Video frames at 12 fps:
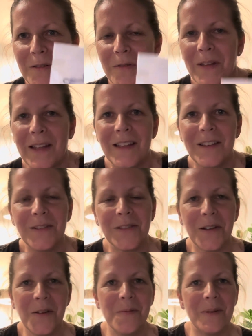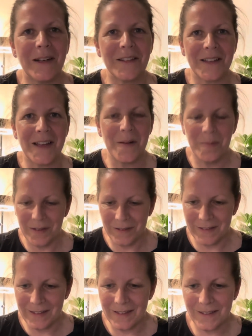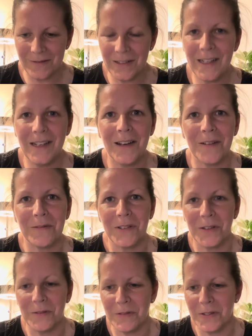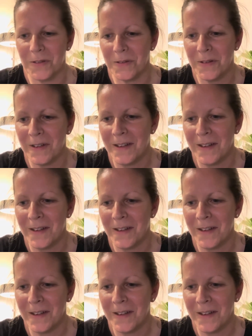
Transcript: Thank you so much, Emma. That's really lovely of you.